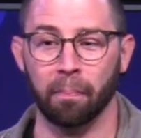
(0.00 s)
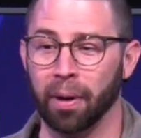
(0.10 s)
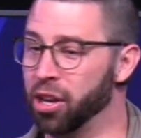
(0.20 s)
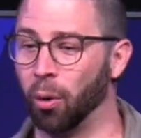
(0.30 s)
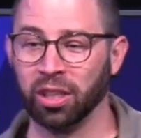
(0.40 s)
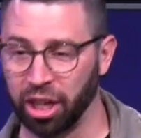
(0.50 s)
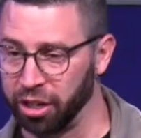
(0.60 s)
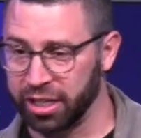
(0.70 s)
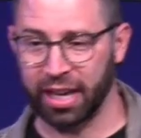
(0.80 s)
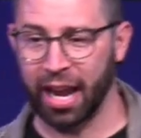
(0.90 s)
but no one's
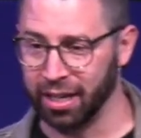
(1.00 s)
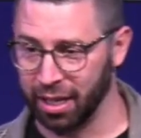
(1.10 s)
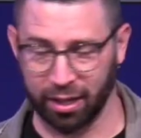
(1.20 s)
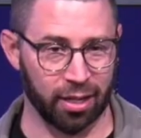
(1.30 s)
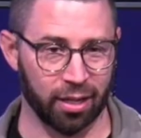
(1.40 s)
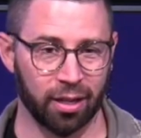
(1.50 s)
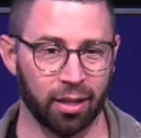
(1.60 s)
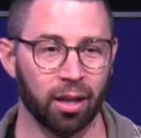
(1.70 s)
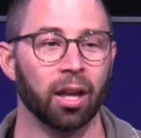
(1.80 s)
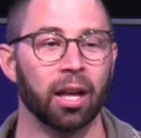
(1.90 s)
understanding.
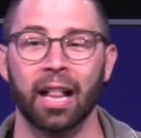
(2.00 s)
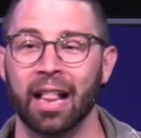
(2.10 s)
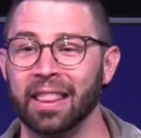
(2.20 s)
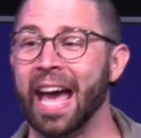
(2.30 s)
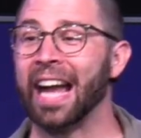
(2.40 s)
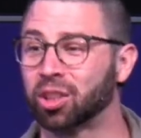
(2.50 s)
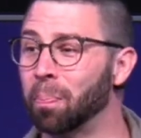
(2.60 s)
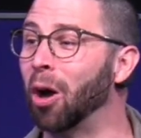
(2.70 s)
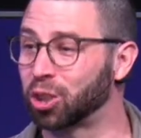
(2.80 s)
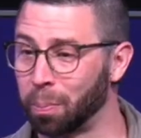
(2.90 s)
That's
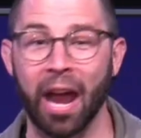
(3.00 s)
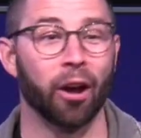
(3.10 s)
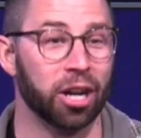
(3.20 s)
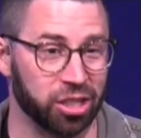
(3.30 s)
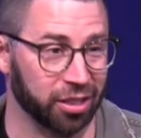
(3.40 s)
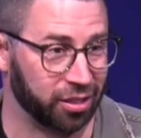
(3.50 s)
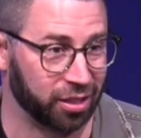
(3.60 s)
most marriages.